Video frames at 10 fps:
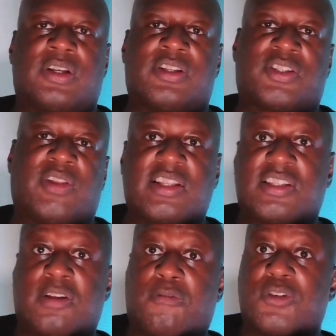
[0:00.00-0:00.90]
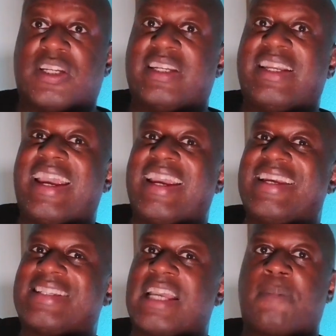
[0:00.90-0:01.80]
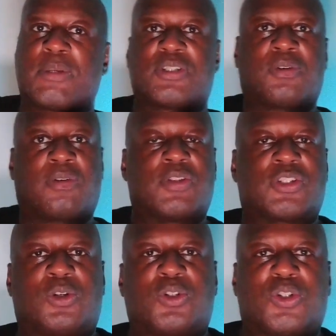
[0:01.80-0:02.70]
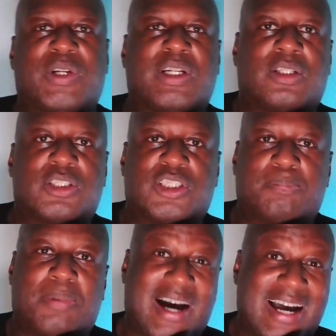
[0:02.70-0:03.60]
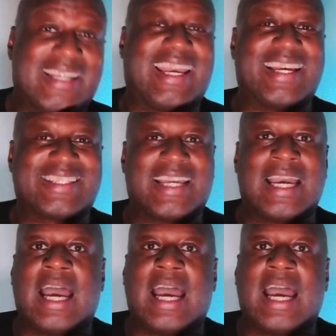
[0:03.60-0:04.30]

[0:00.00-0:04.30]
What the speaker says: So that's it for today's episode of the Social English Podcast.